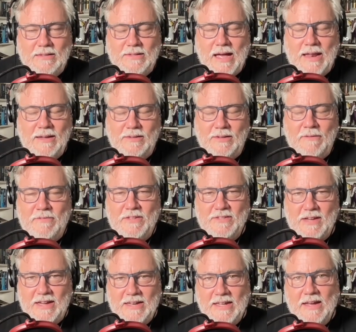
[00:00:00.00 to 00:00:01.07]
of love this
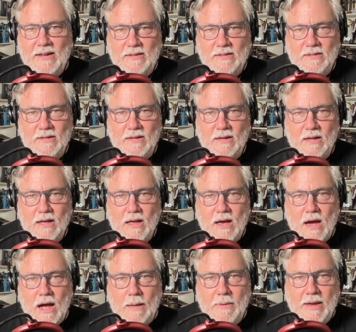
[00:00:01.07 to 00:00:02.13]
idea.
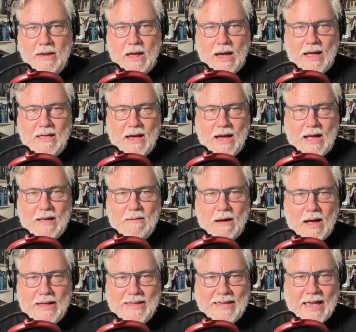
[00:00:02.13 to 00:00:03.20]
I mean,
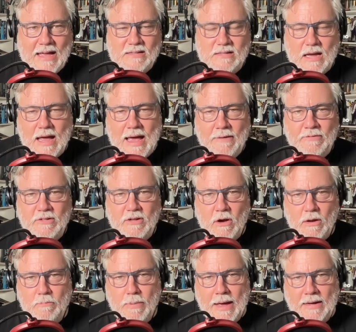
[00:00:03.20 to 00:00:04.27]
I guess I haven't
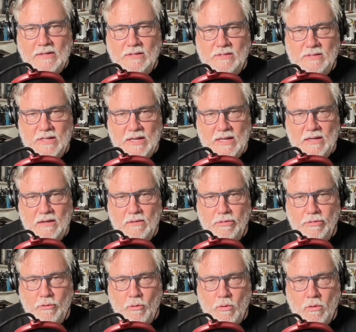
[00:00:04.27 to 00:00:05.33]
gone back to see
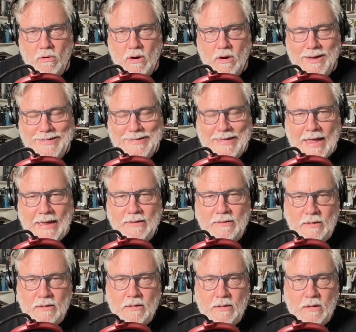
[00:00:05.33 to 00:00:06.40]
Thor
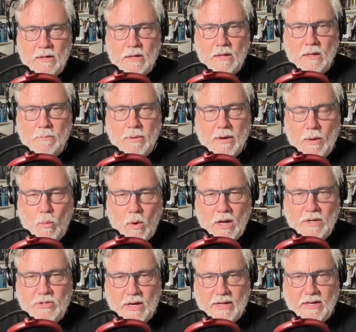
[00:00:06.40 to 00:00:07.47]
again, but I
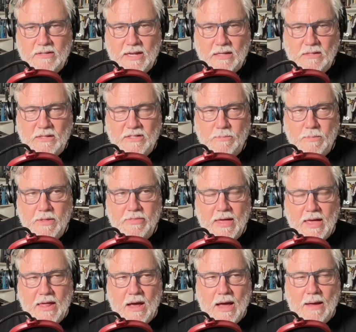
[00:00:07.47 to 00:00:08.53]
want to. I got to take Elizabeth,
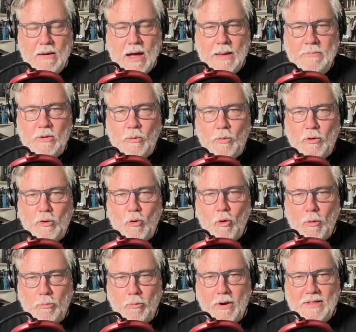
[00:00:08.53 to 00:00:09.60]
and I'm going to
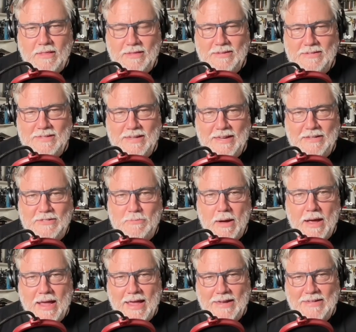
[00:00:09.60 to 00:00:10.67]
incorporate this into
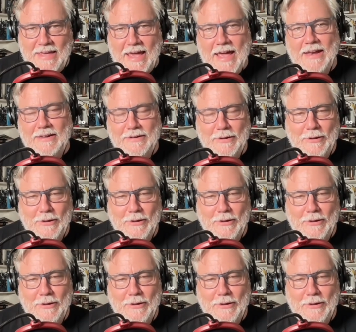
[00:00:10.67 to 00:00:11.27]
my headcanon